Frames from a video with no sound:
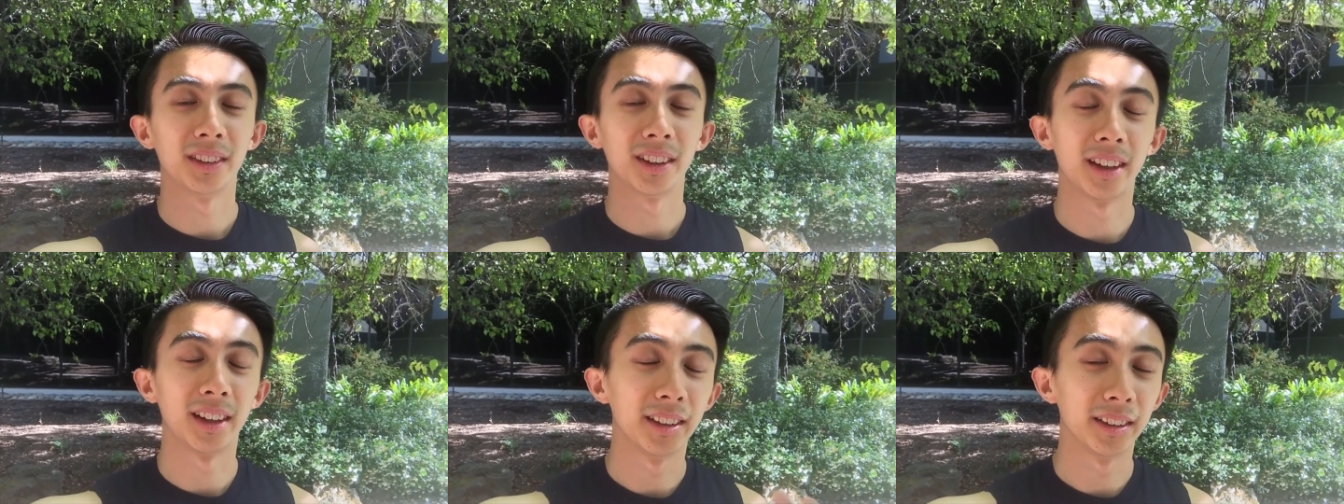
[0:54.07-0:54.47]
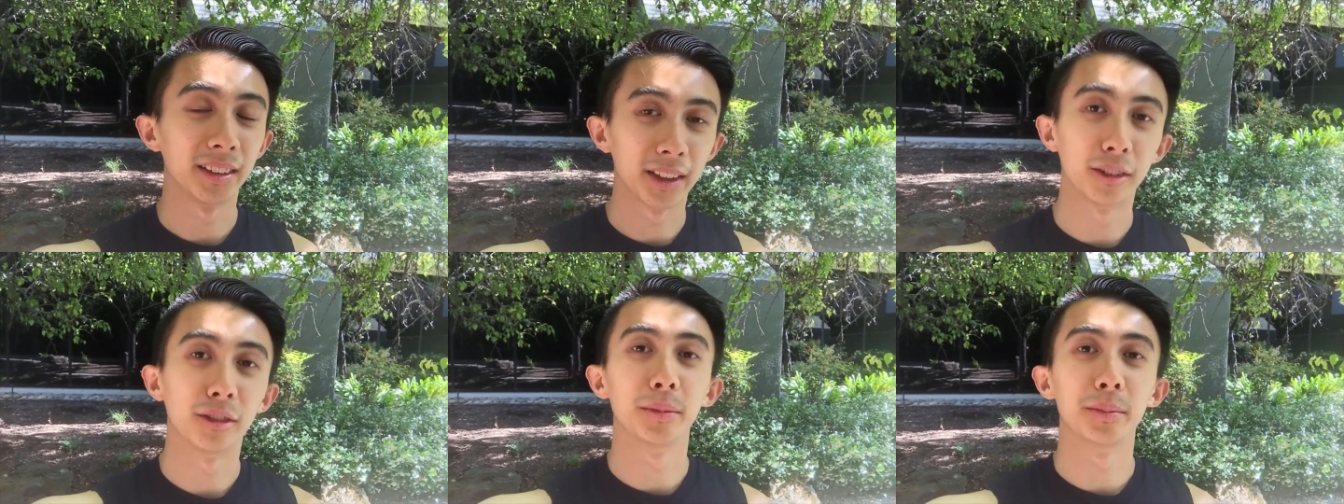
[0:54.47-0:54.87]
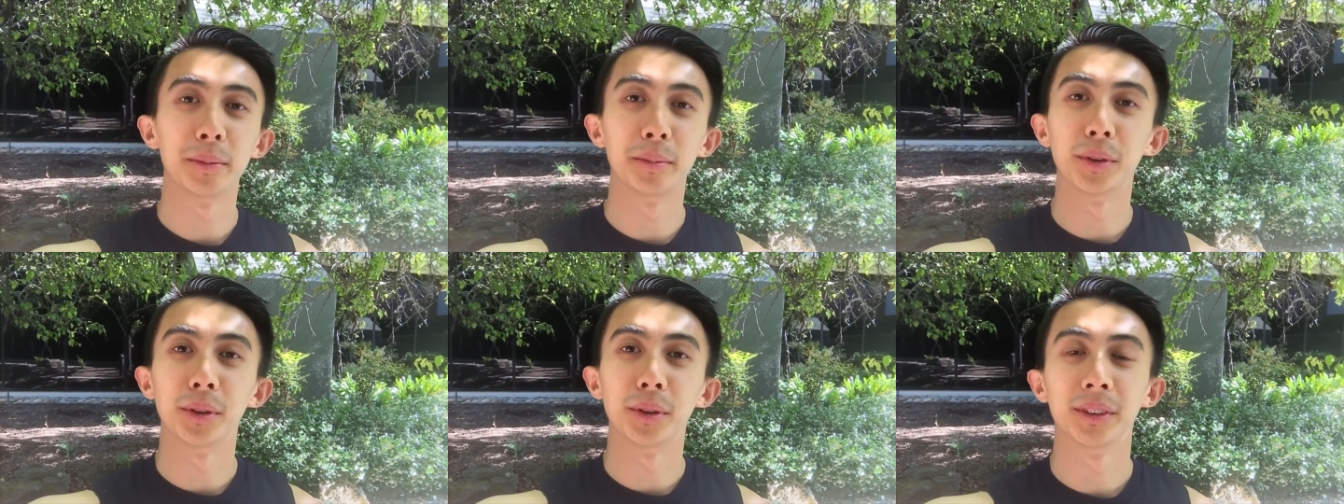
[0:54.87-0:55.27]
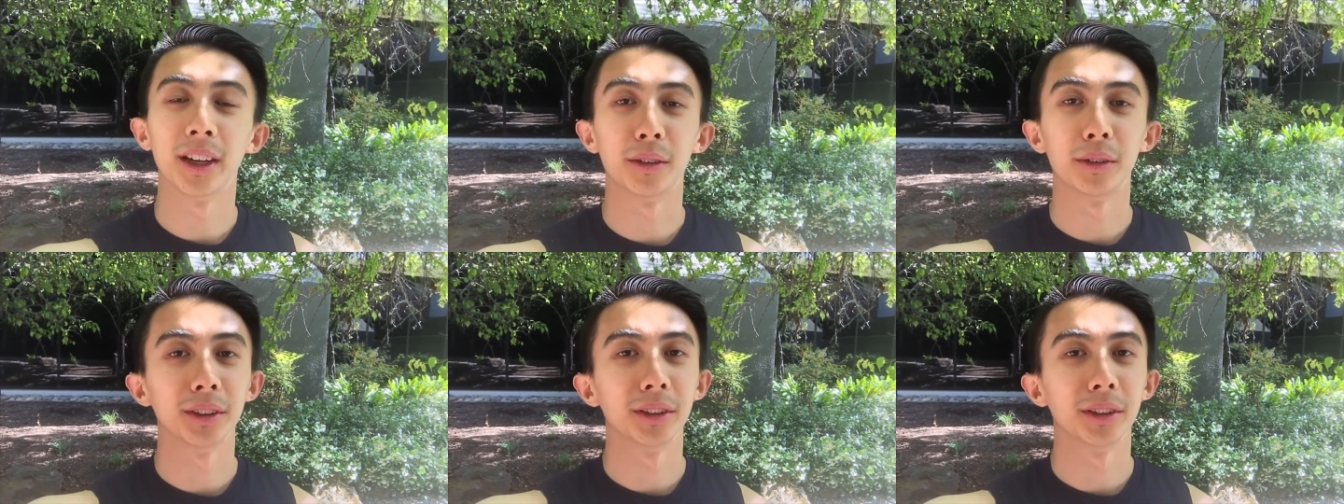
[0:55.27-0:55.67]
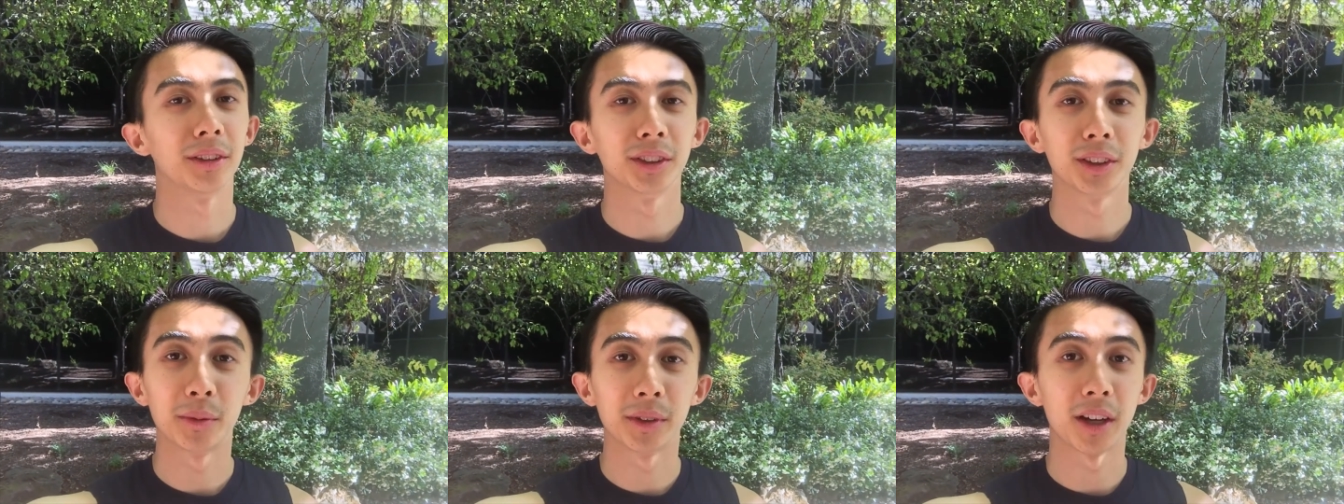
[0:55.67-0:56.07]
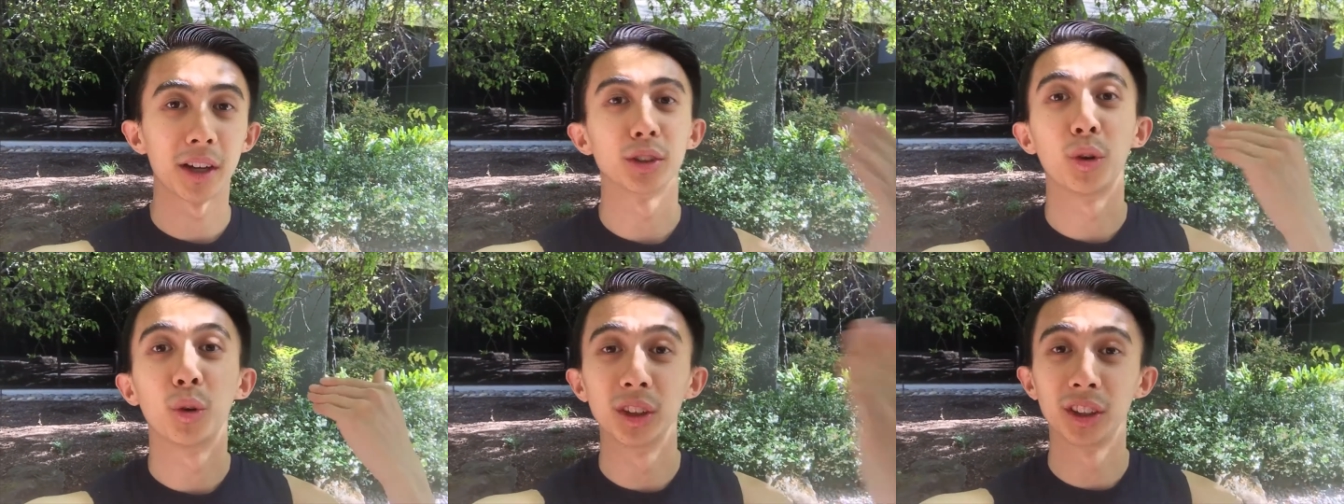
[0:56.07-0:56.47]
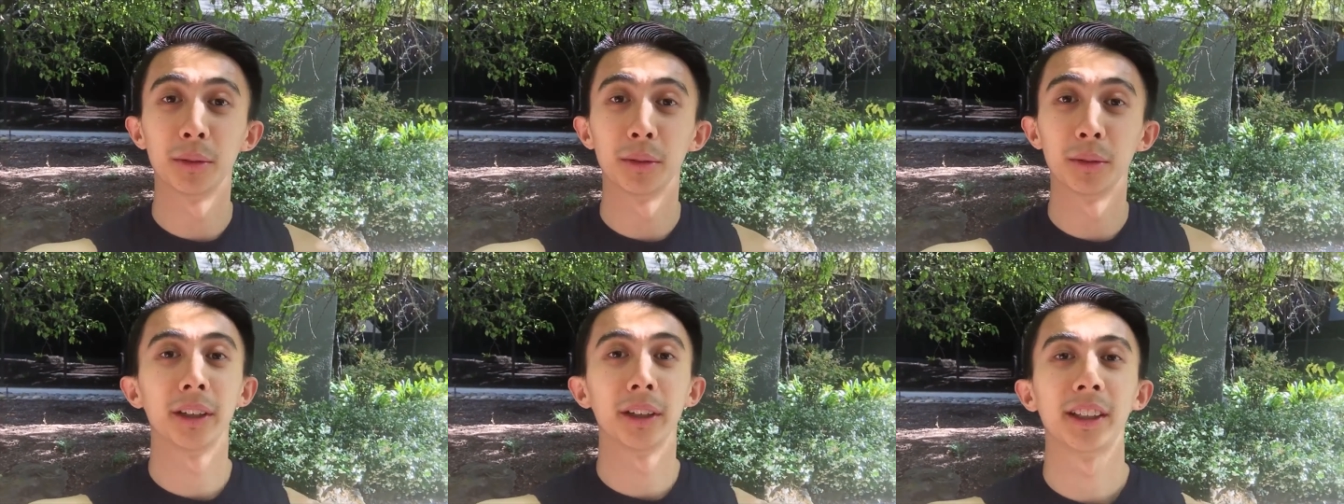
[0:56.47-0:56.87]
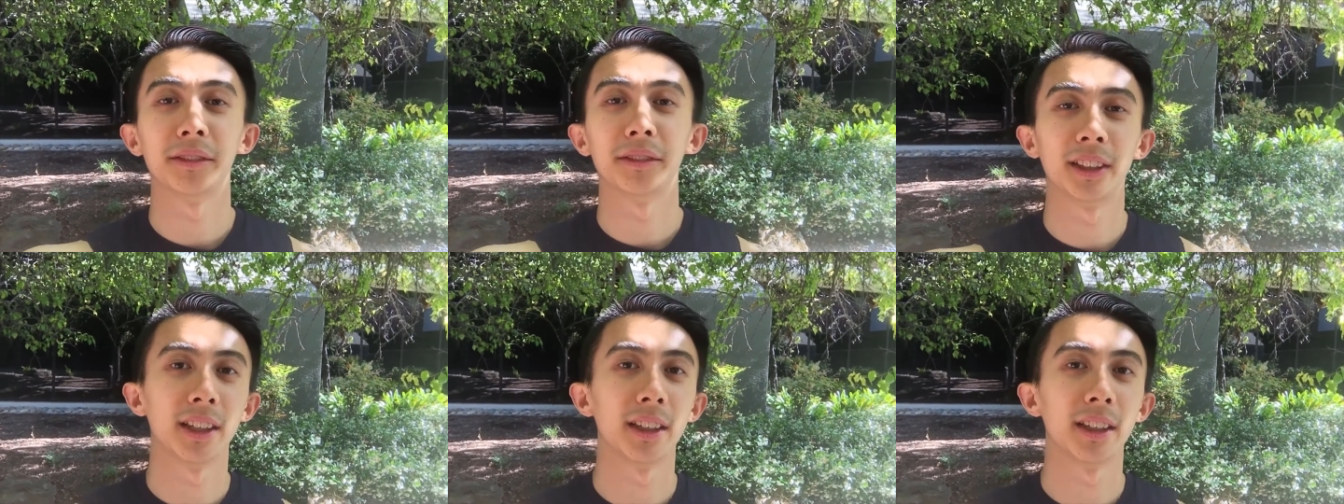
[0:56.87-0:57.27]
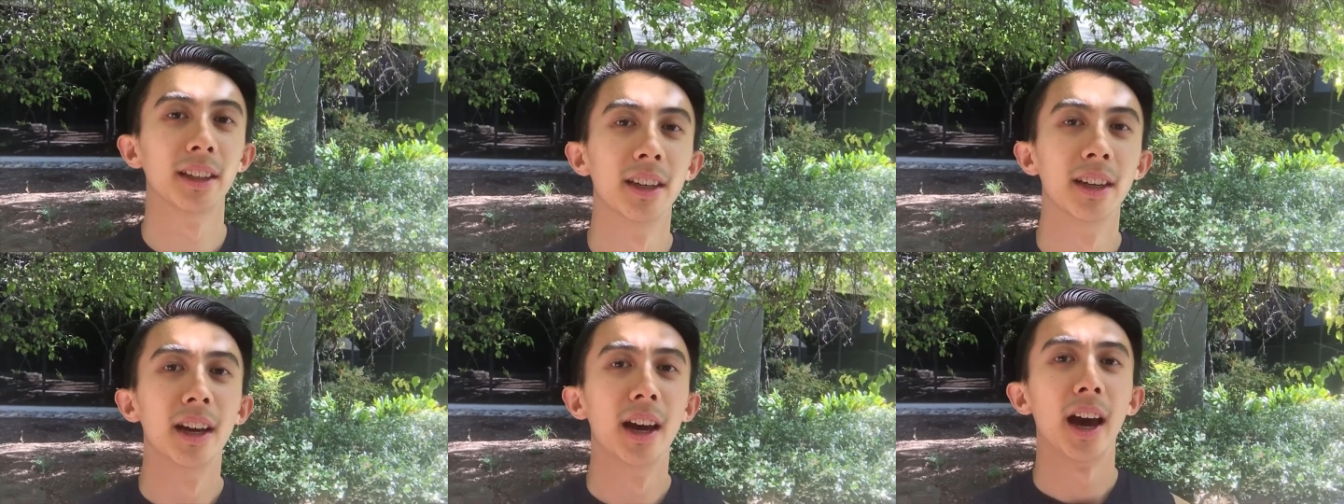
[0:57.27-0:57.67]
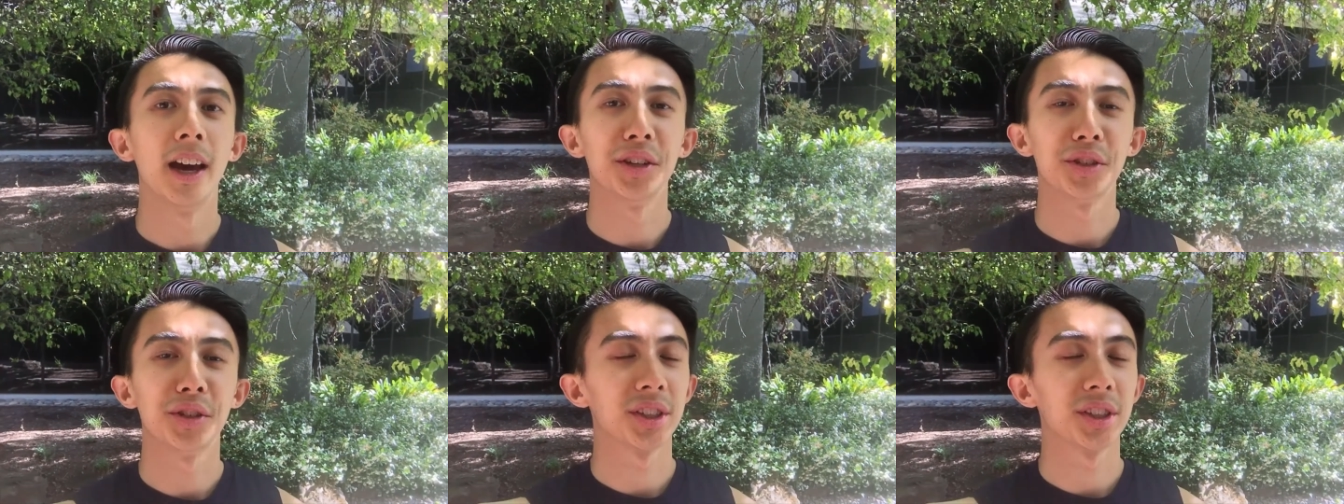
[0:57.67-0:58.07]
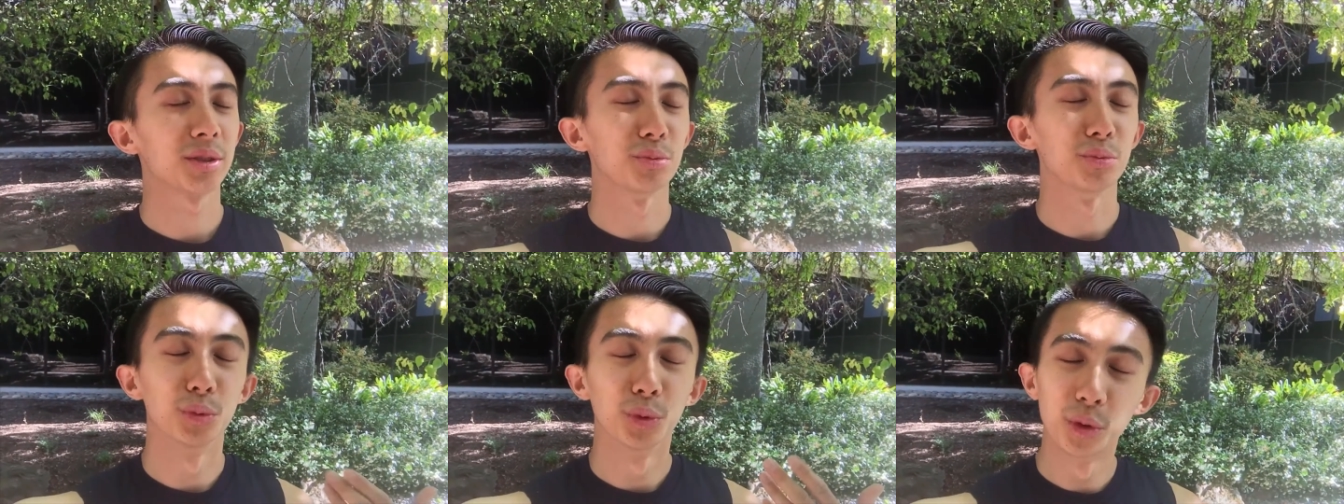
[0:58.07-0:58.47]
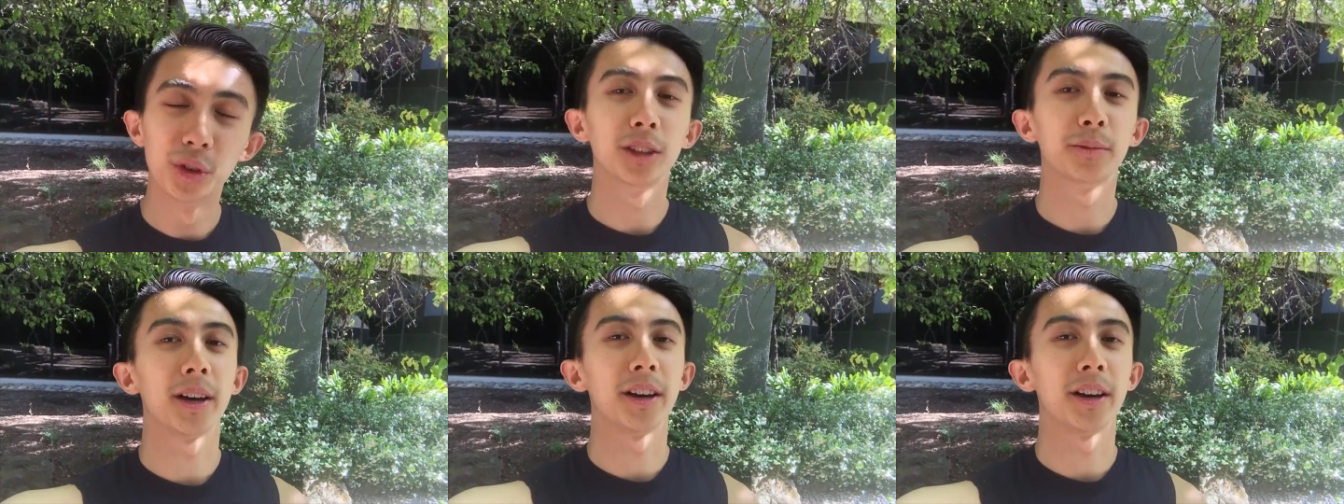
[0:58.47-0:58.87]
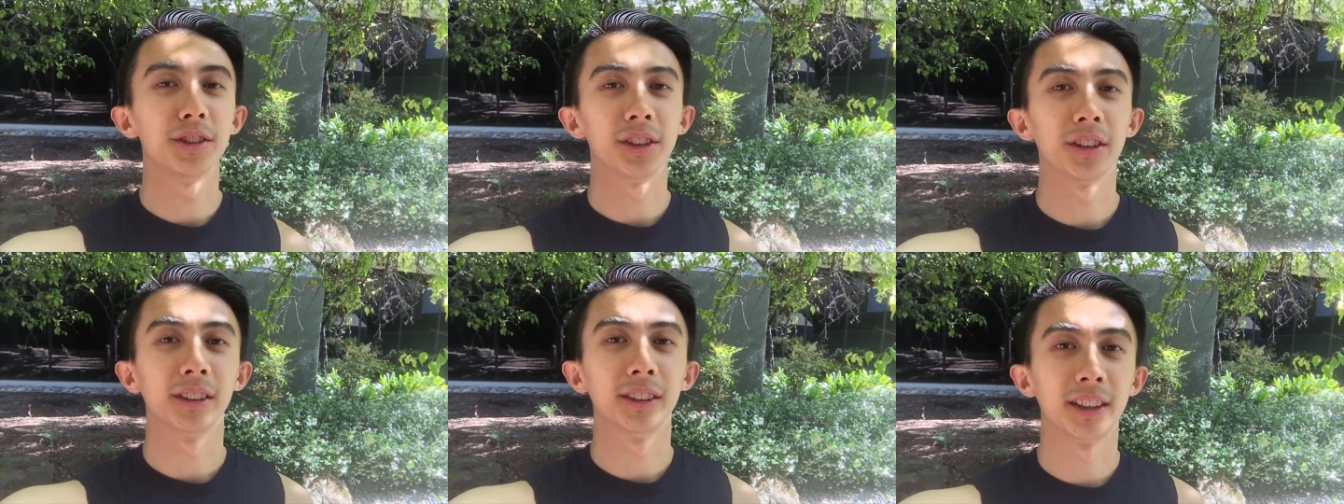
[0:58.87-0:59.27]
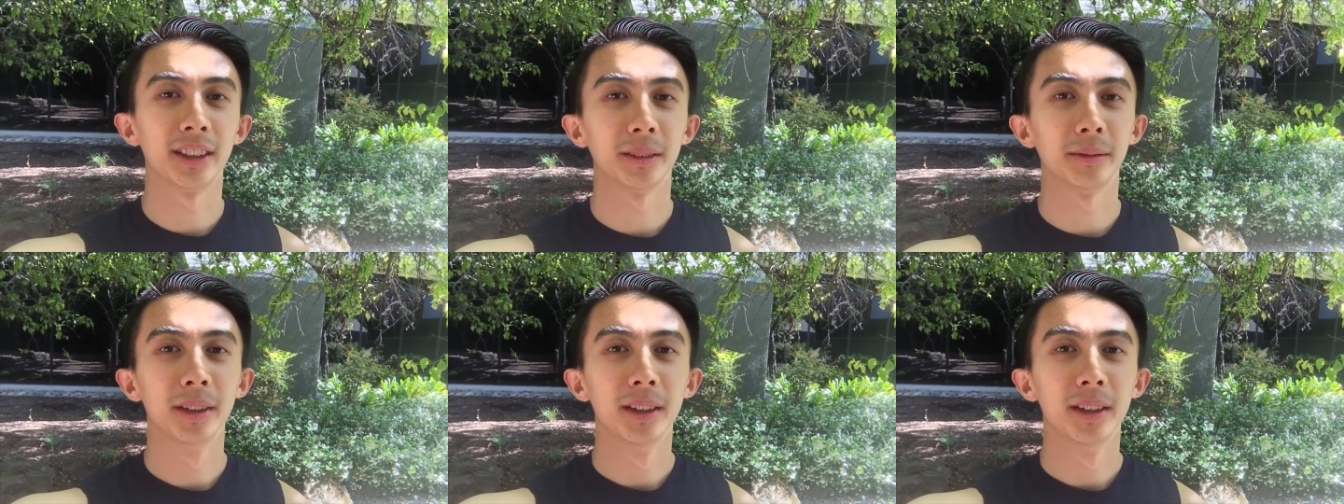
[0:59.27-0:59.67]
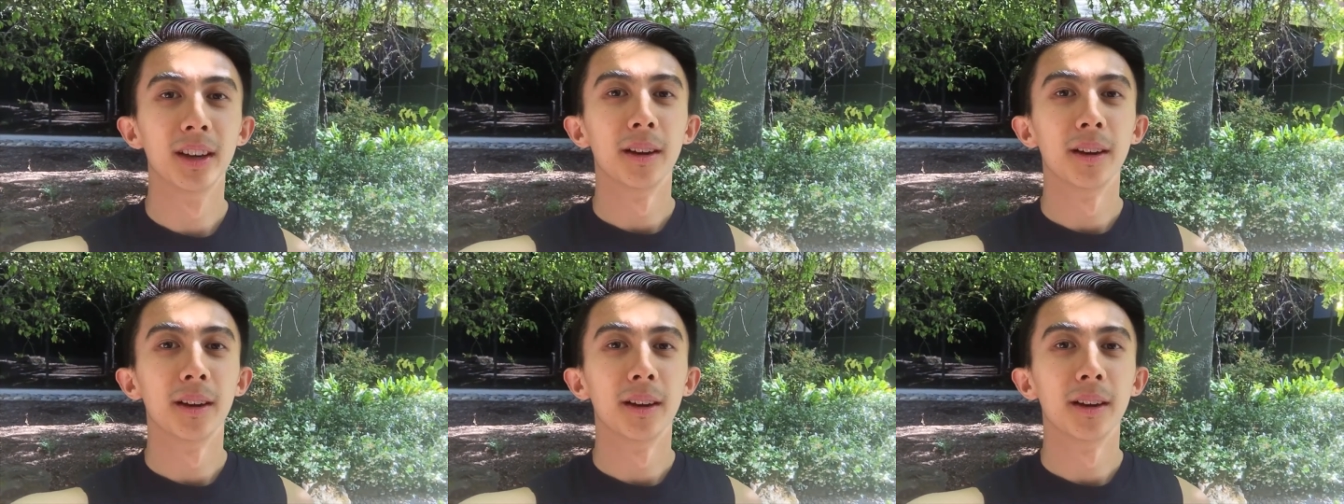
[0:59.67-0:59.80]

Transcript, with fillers: I dealt with people that, you know, someone that was always complaining every day, and it just ruins my energy all the time.